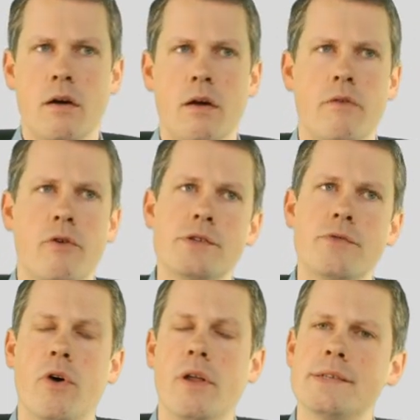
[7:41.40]
First of
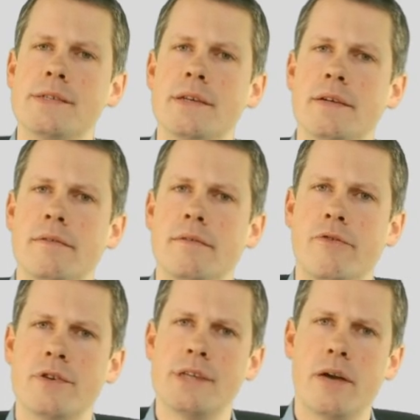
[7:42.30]
all, the
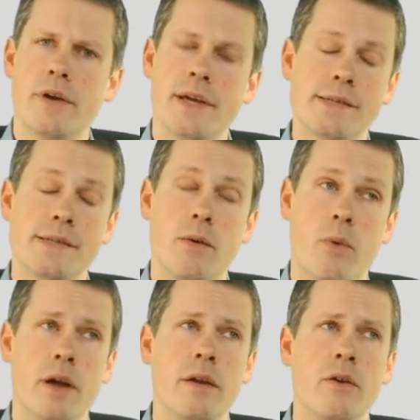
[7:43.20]
first error is the
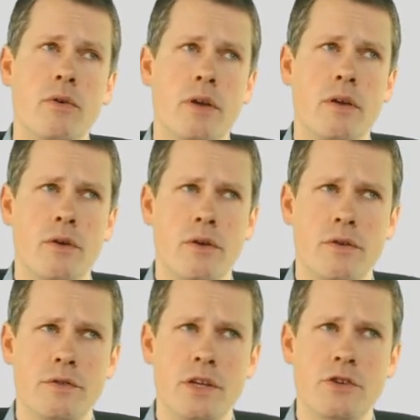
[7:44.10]
one you
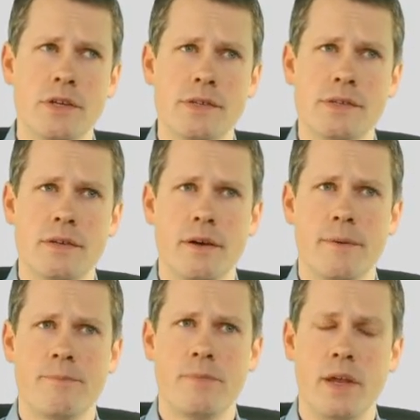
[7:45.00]
see just in
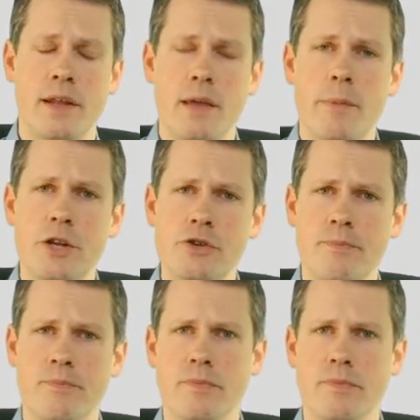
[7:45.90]
that image.